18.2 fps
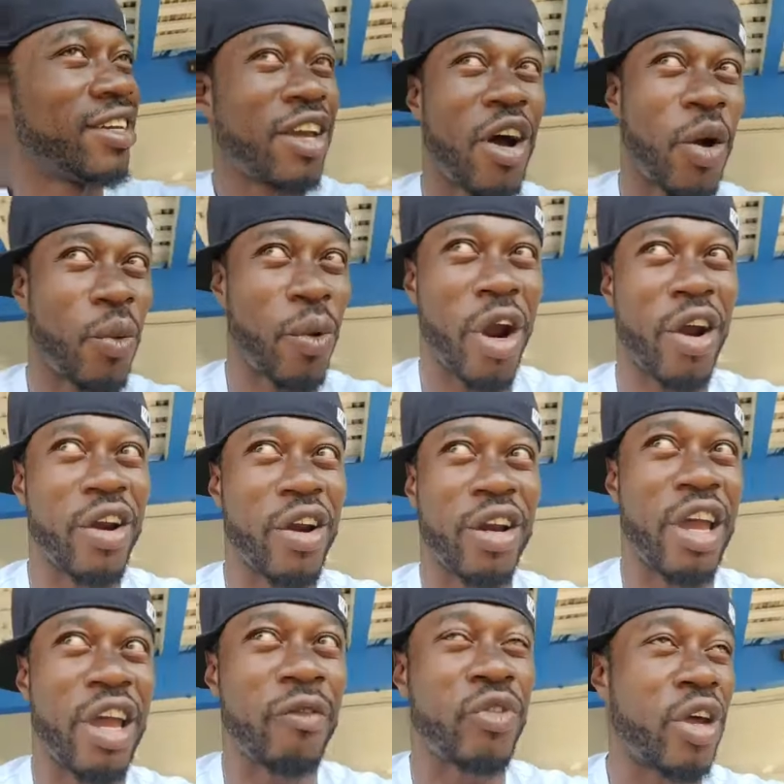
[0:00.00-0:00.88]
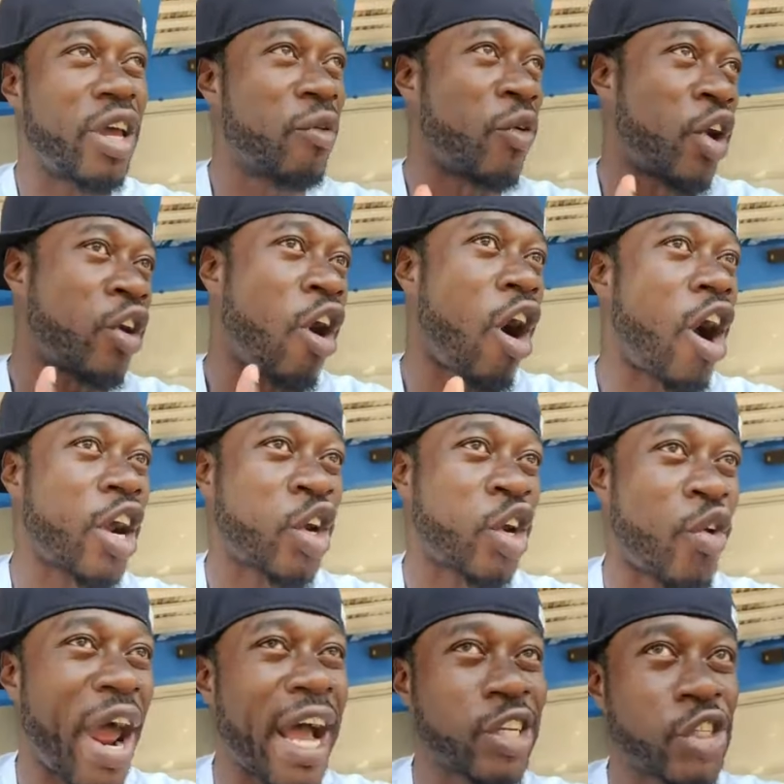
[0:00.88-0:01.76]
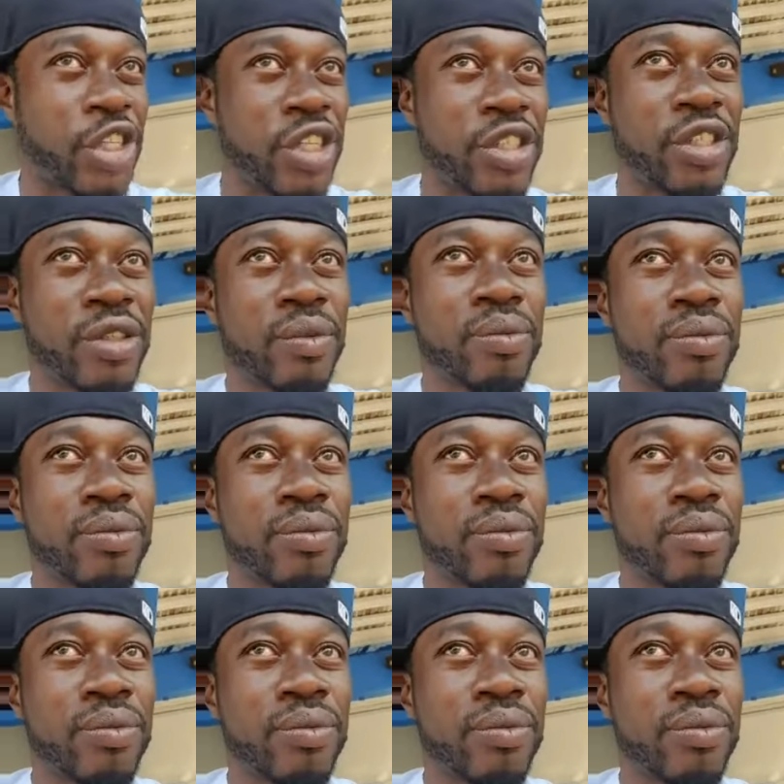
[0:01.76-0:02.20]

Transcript: yo, word. If a car crashes